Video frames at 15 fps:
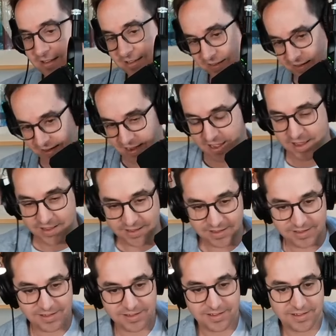Yeah.
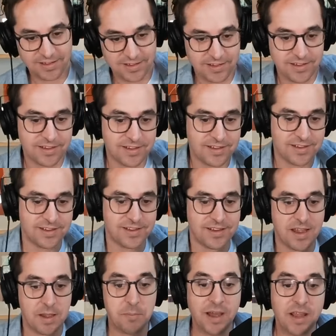Interesting.
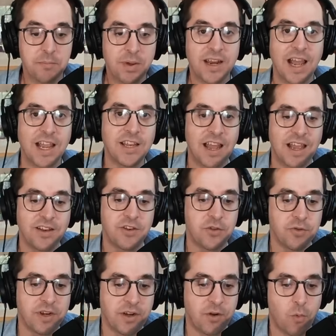But but I I do
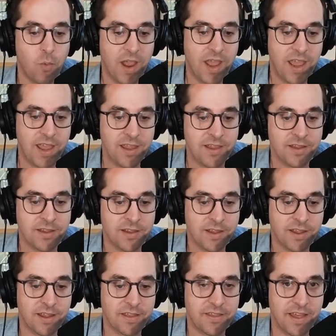it in a way
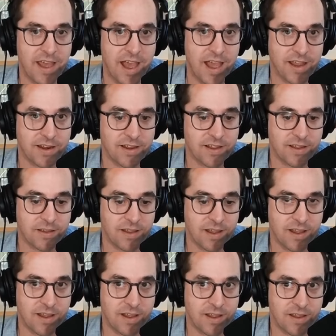that
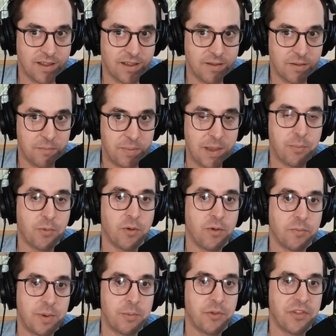people
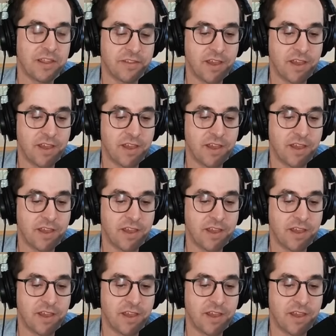people think the